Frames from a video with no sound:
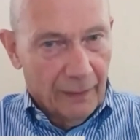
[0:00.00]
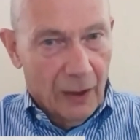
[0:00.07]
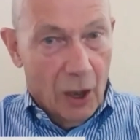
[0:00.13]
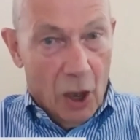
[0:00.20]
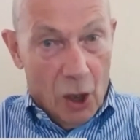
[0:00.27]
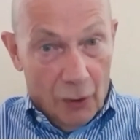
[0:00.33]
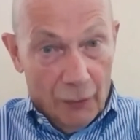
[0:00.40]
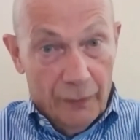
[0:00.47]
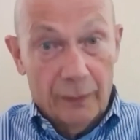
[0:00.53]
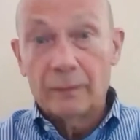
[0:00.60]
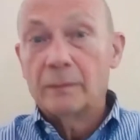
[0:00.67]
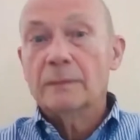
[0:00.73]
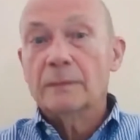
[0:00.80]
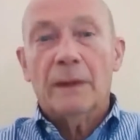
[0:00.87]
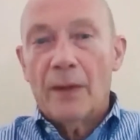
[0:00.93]
on
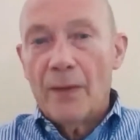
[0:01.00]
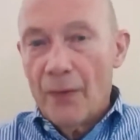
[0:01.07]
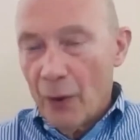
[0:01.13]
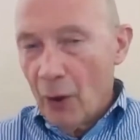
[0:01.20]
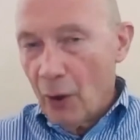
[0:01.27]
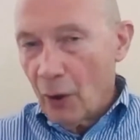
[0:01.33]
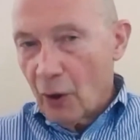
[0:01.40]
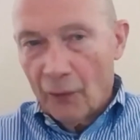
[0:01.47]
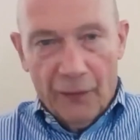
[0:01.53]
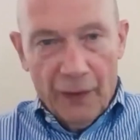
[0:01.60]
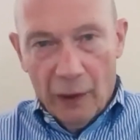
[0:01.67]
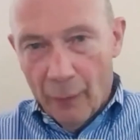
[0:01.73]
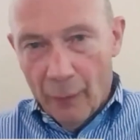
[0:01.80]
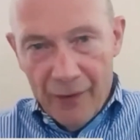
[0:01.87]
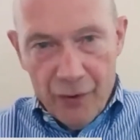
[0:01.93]
the
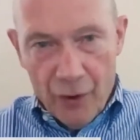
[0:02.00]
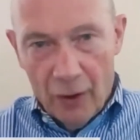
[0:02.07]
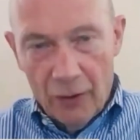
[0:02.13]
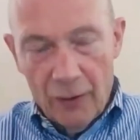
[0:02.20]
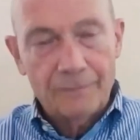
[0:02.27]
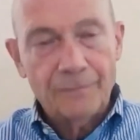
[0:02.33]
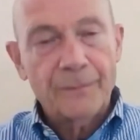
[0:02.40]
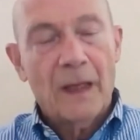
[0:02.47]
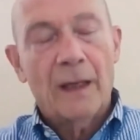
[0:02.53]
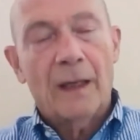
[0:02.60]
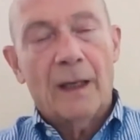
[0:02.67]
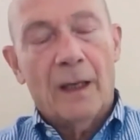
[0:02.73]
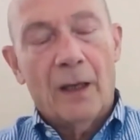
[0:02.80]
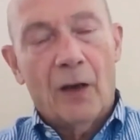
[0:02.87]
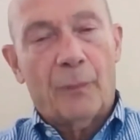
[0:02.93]
configuration
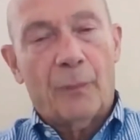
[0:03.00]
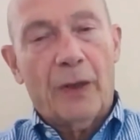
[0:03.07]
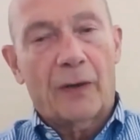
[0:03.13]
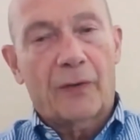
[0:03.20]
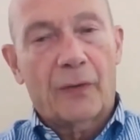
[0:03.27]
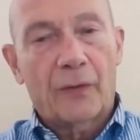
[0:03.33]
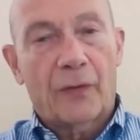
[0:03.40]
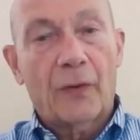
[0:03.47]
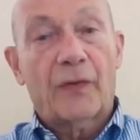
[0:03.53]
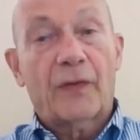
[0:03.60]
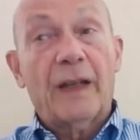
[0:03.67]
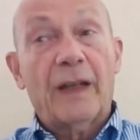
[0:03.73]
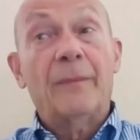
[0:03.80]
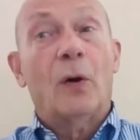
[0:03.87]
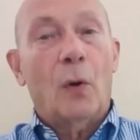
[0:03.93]
of production
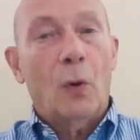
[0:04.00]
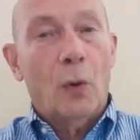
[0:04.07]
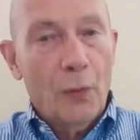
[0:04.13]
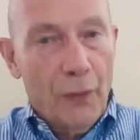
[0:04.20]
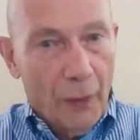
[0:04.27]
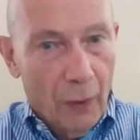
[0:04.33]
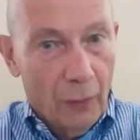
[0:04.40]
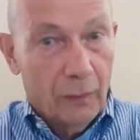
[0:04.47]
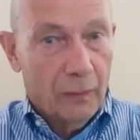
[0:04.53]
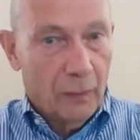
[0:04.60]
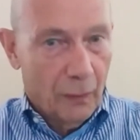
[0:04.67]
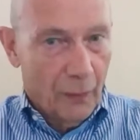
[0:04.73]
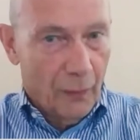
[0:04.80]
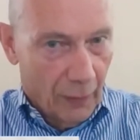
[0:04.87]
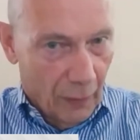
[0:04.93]
system,
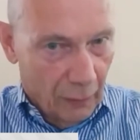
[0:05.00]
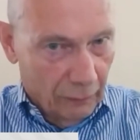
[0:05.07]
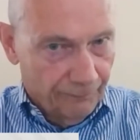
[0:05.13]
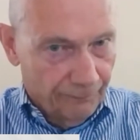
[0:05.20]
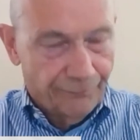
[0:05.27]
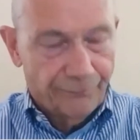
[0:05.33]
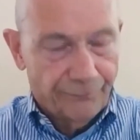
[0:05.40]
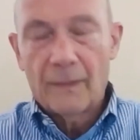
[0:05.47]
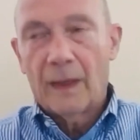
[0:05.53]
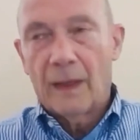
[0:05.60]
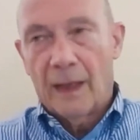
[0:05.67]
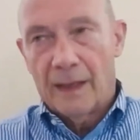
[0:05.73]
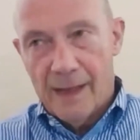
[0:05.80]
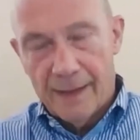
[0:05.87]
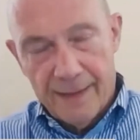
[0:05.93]
although,
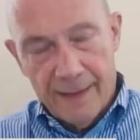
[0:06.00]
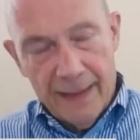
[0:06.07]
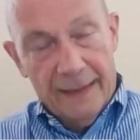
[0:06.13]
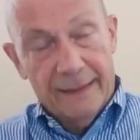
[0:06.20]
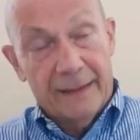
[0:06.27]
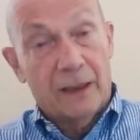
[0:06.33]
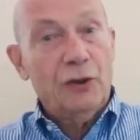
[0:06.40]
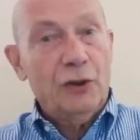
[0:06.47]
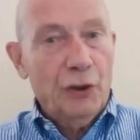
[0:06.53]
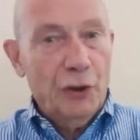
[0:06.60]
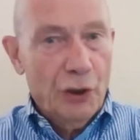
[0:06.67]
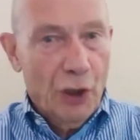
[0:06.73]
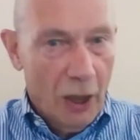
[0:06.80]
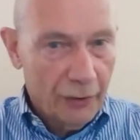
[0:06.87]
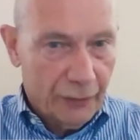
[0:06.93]
as I said,
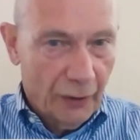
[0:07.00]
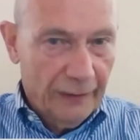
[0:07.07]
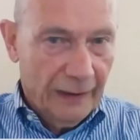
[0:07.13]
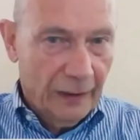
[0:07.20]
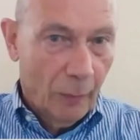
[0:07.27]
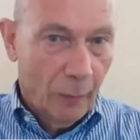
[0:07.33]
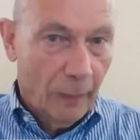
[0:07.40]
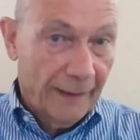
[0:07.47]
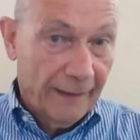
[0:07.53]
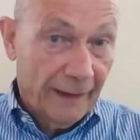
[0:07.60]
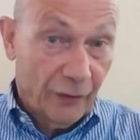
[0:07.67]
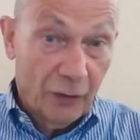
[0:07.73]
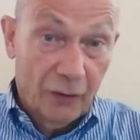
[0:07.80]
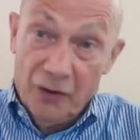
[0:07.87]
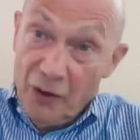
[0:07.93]
not a
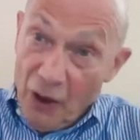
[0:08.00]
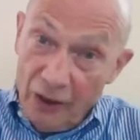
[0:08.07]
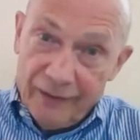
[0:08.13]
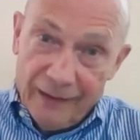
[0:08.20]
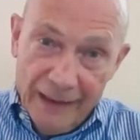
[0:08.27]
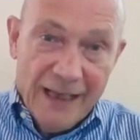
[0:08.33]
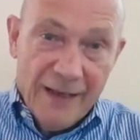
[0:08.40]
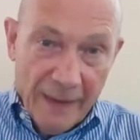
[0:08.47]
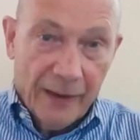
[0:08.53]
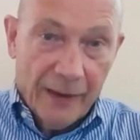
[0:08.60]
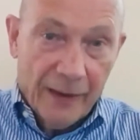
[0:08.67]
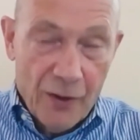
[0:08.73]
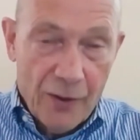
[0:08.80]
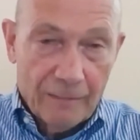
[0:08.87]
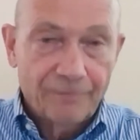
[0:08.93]
deglobalization, not least
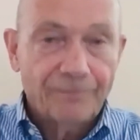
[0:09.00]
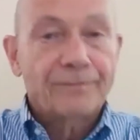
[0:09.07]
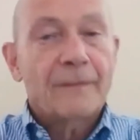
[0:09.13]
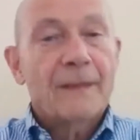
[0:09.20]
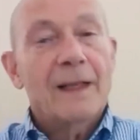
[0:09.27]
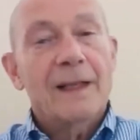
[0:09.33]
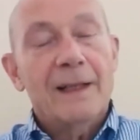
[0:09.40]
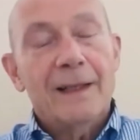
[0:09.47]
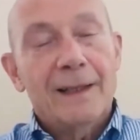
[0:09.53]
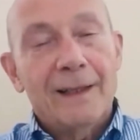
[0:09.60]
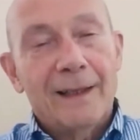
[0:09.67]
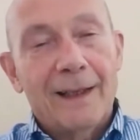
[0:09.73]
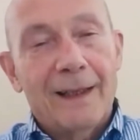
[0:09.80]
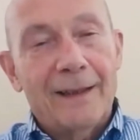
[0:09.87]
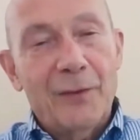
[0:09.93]
because,
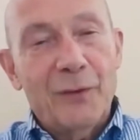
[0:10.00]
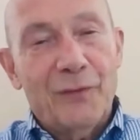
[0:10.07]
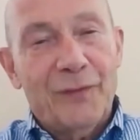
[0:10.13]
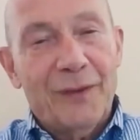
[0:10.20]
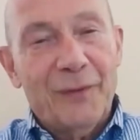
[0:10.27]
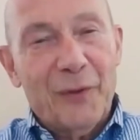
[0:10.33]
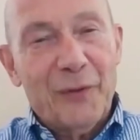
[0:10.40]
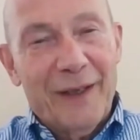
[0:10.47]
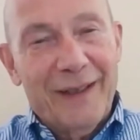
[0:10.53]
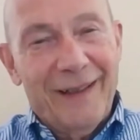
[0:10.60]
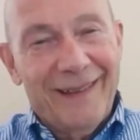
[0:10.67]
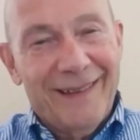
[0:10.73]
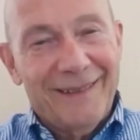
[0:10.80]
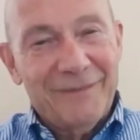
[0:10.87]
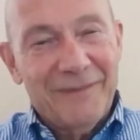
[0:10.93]
and you've
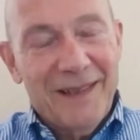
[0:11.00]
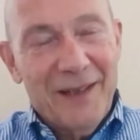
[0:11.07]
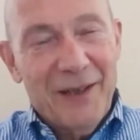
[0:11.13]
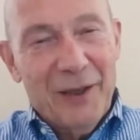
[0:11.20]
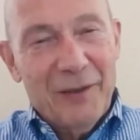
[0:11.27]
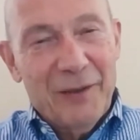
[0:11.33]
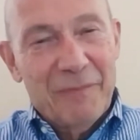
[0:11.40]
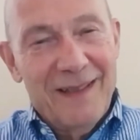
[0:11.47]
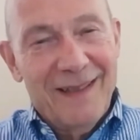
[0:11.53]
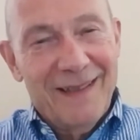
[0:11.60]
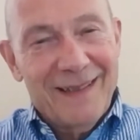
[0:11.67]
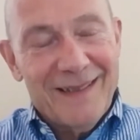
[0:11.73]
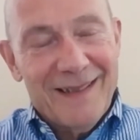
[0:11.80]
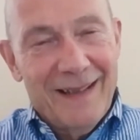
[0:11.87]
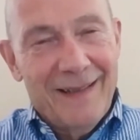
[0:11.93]
already heard me
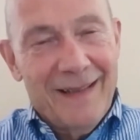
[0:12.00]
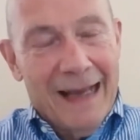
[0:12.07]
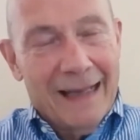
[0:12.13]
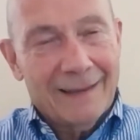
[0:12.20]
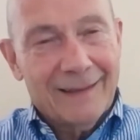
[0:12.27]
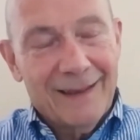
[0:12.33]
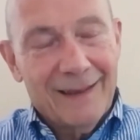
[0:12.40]
say that